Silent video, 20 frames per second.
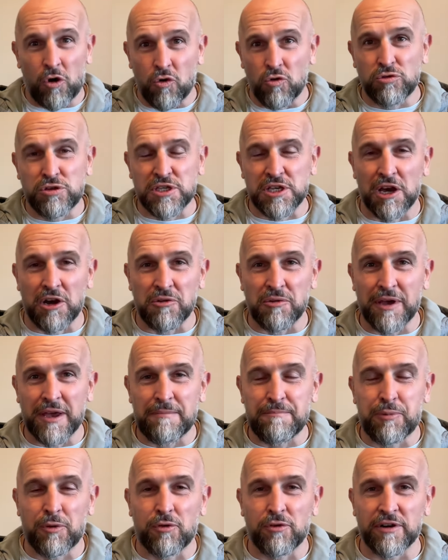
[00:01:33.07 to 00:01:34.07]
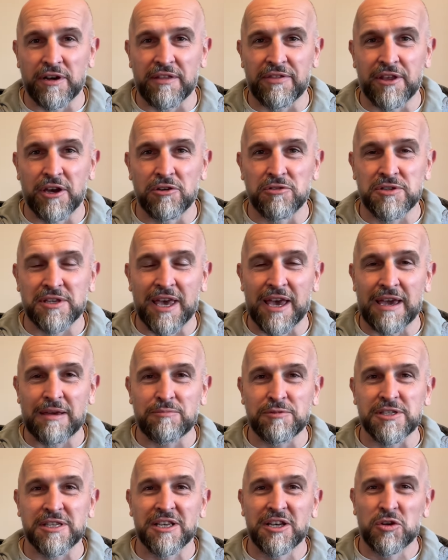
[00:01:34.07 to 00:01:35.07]
Also important in those
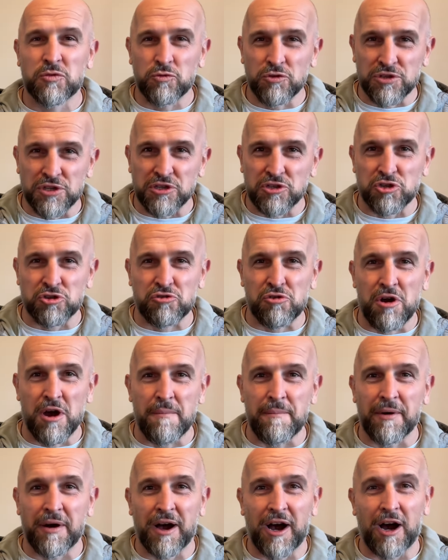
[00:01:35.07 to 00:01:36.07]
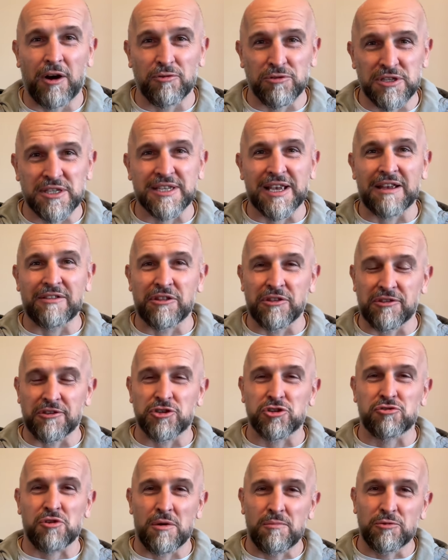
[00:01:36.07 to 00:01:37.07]
games was the scrum. I would say that the
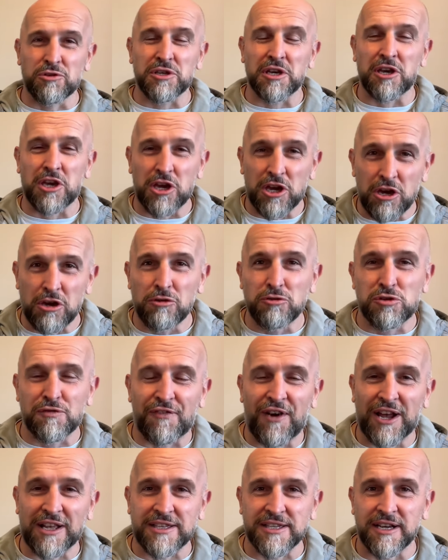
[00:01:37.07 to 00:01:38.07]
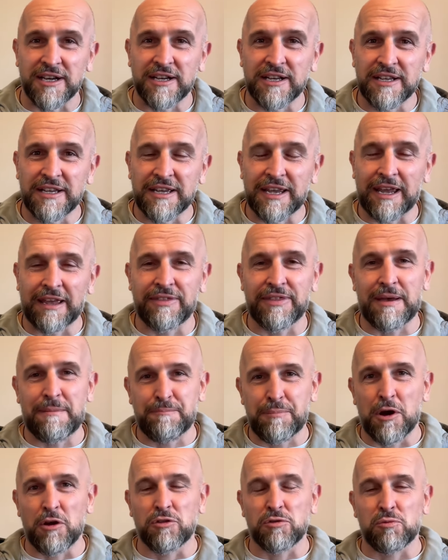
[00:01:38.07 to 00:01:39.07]
scrum was a huge factor in
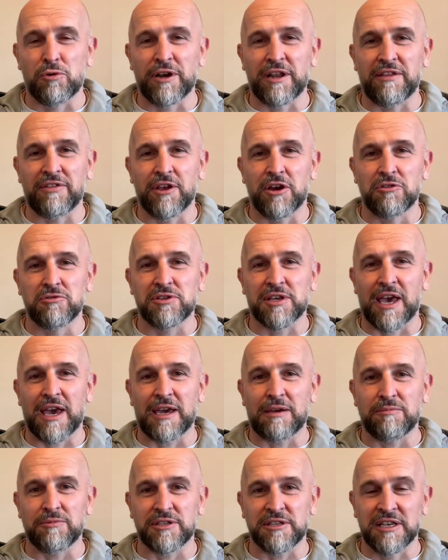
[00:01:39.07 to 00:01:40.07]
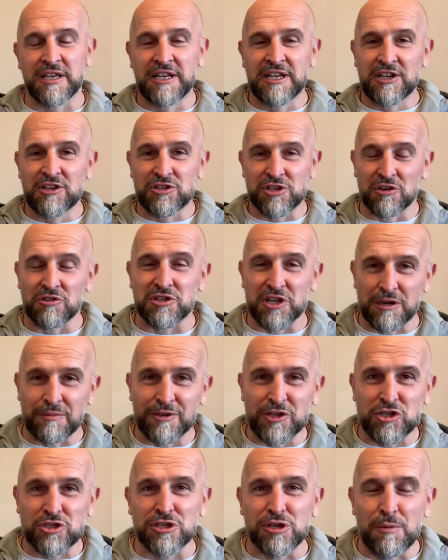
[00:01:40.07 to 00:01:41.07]
them both winning those games. So it's going
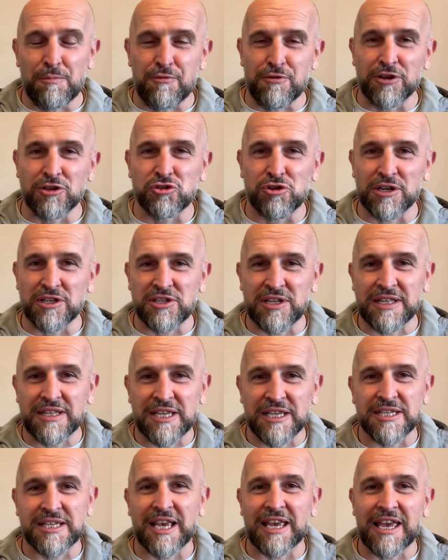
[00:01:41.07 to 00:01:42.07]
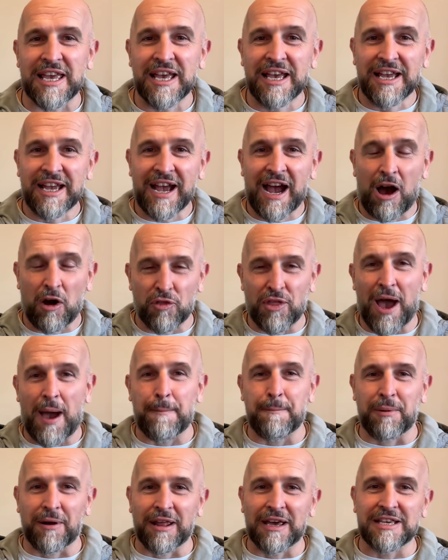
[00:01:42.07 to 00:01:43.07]
to be super interesting to see how
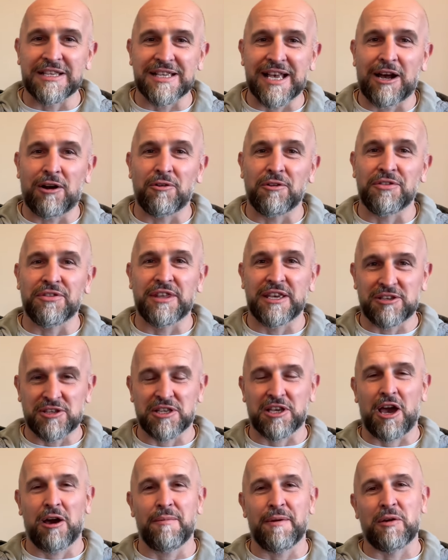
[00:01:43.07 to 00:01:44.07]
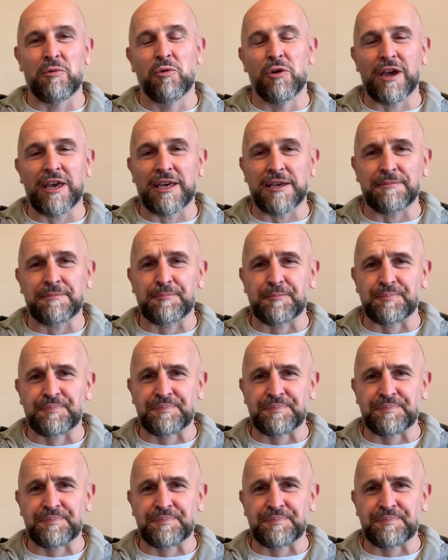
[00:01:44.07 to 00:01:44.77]
that plays out this coming week.